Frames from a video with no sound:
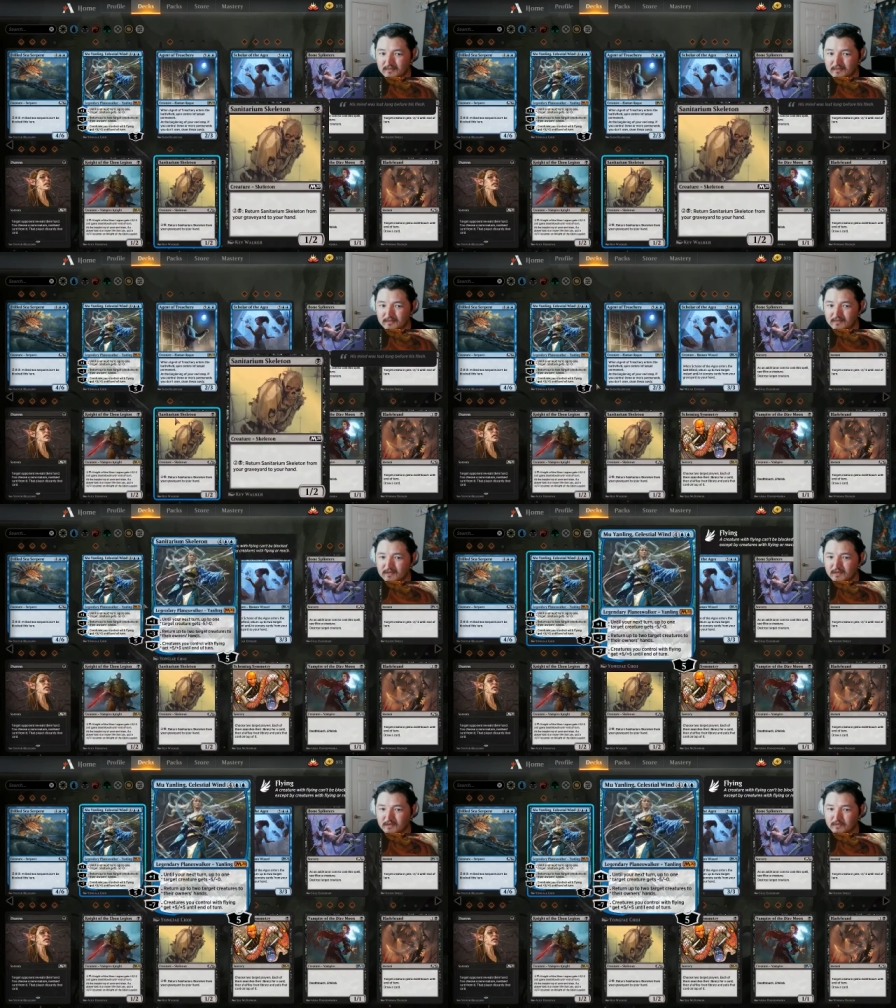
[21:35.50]
There's
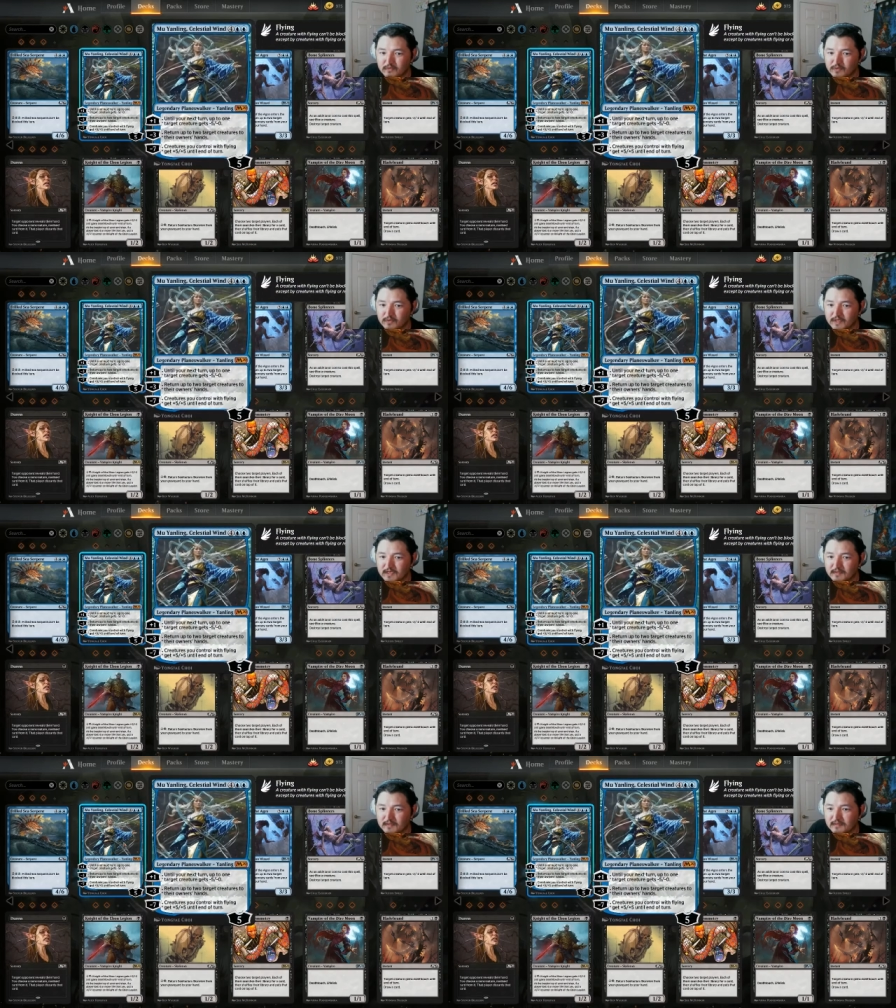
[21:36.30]
another Mood
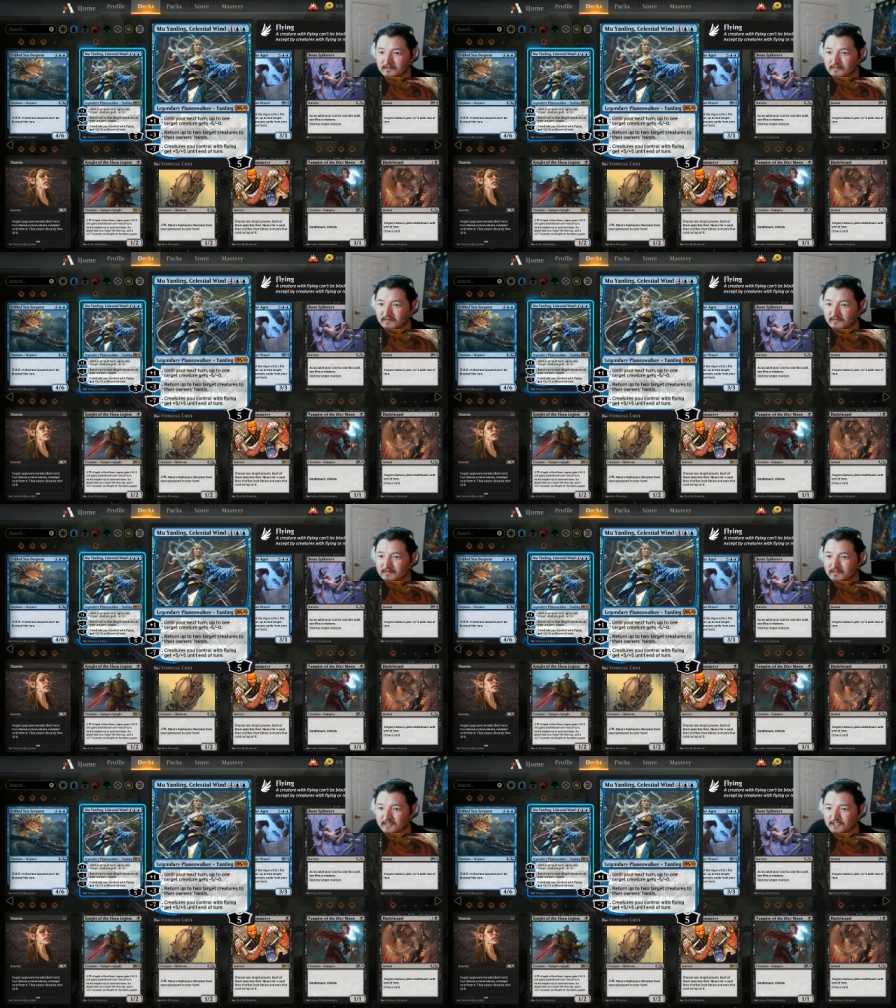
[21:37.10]
Yingling.
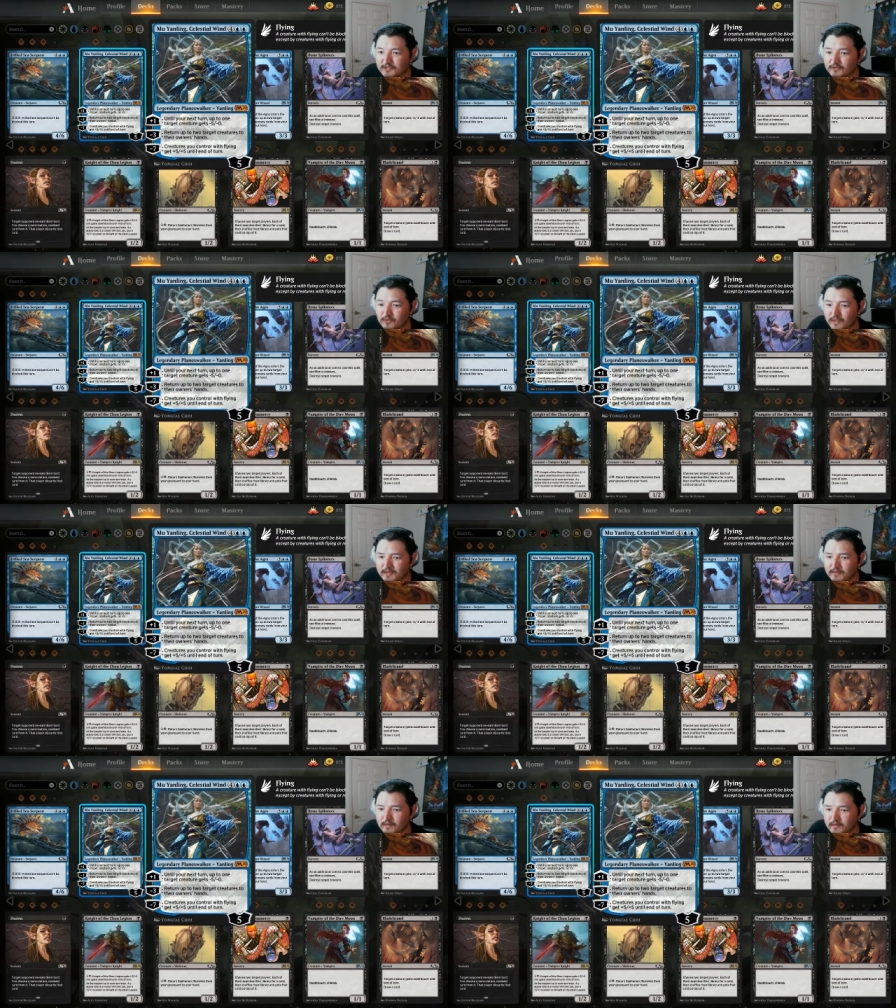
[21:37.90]
Celestial
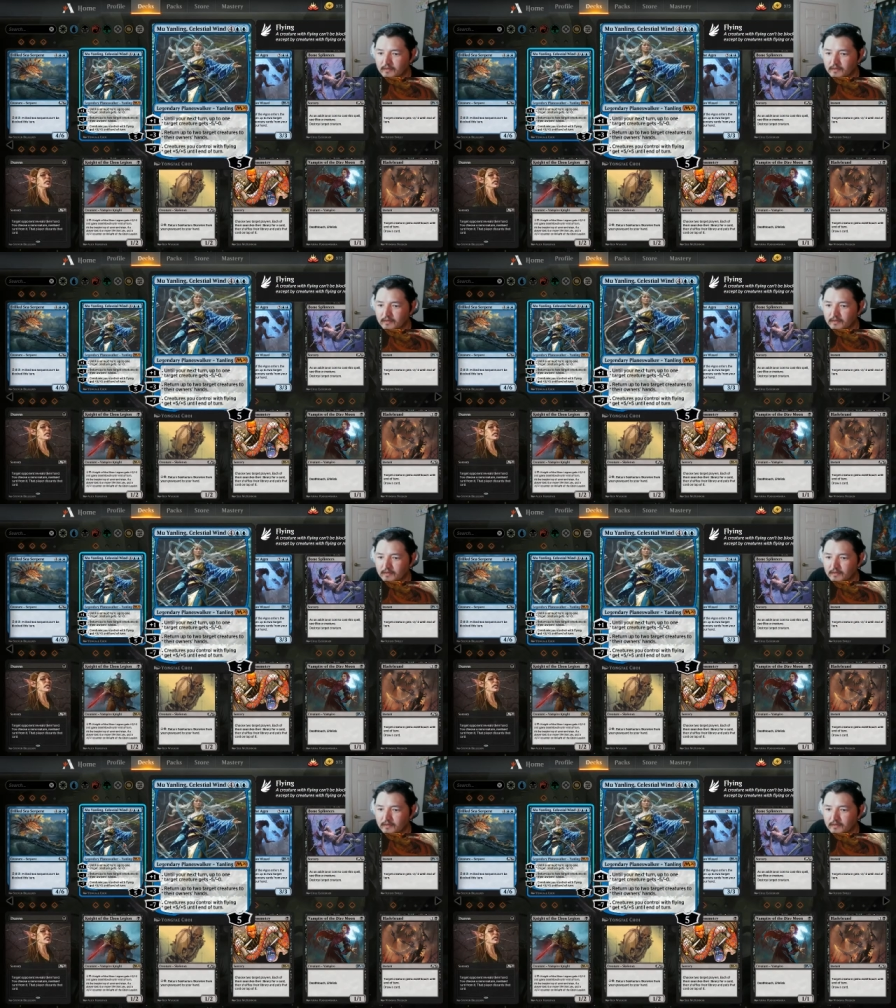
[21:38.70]
Wind.